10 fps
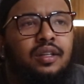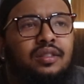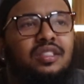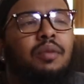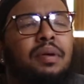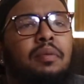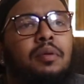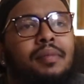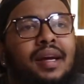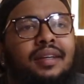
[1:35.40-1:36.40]
some people
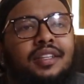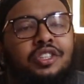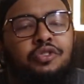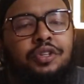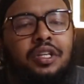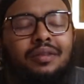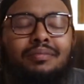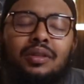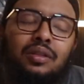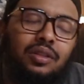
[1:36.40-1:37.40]
may disagree,
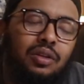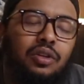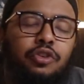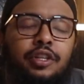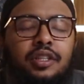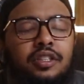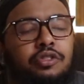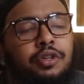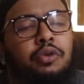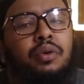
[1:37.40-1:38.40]
but you know, agree to
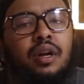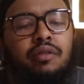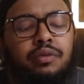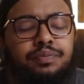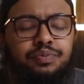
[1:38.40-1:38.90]
disagree, whatever.